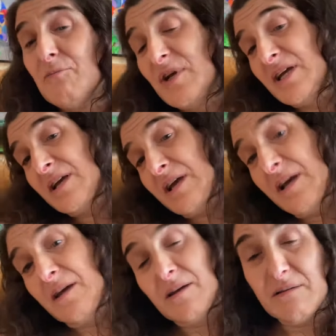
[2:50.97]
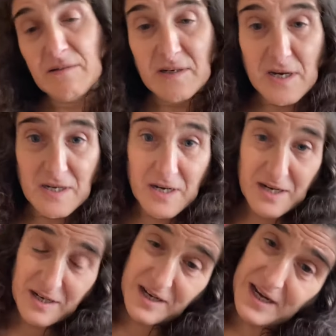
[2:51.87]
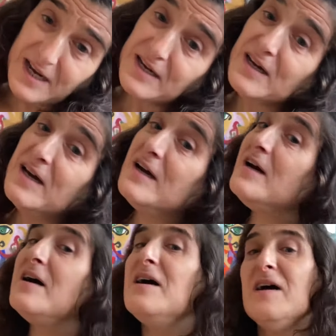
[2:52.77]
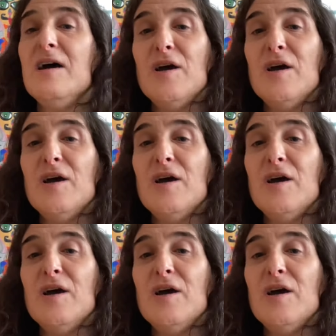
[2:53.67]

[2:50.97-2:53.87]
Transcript: weekend, yada, yada, yada